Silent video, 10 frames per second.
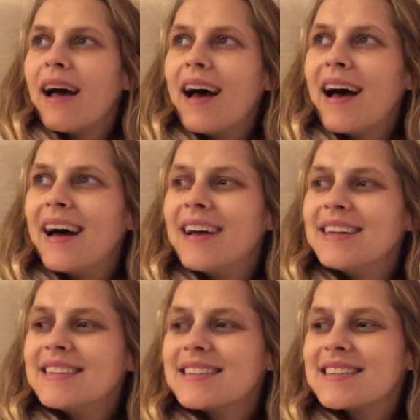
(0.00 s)

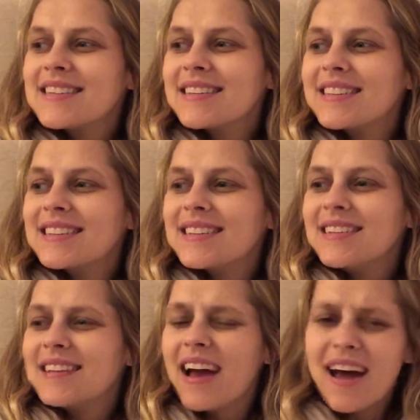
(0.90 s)
And
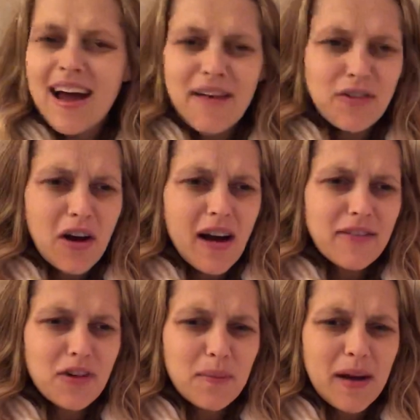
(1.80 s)
I've
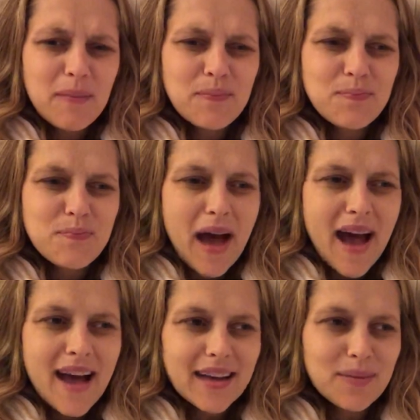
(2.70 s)
got my
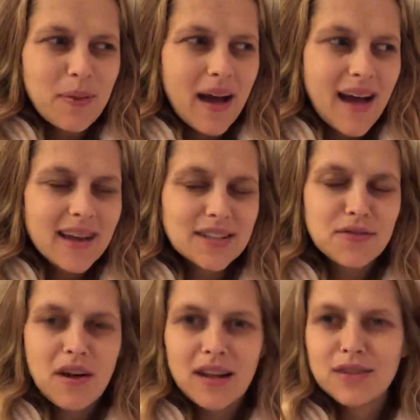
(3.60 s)
bag packed
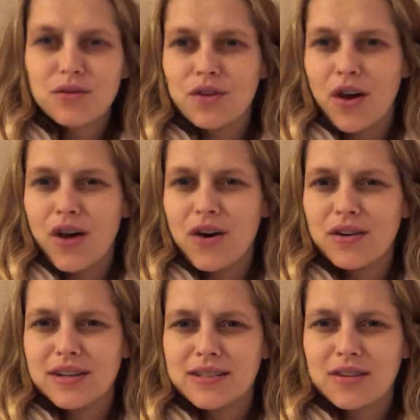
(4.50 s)
for our little girl,
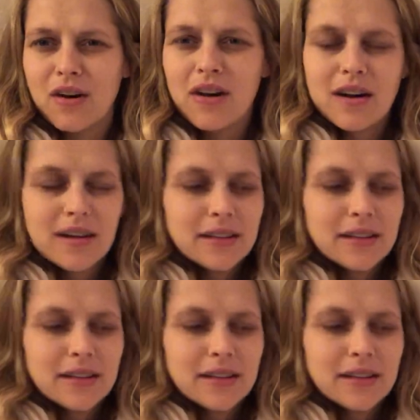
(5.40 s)
and it's got